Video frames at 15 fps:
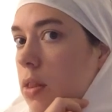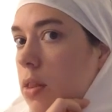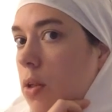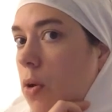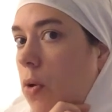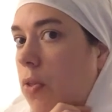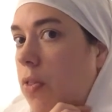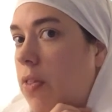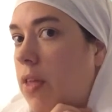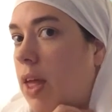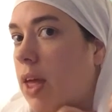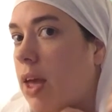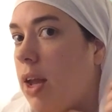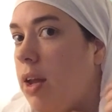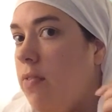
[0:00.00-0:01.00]
the whole
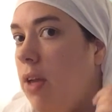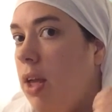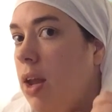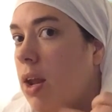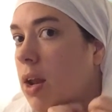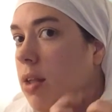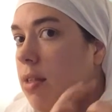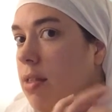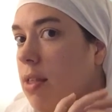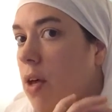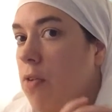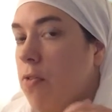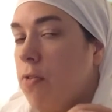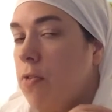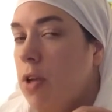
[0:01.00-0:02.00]
thing kind of in on
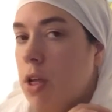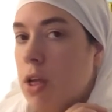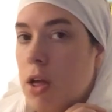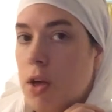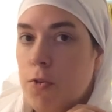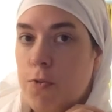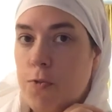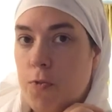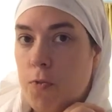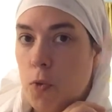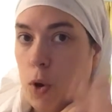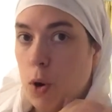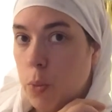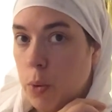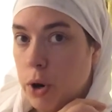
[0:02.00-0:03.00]
itself
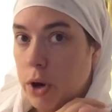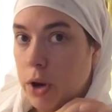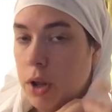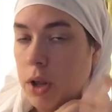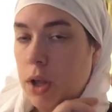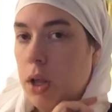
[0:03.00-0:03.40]
forward.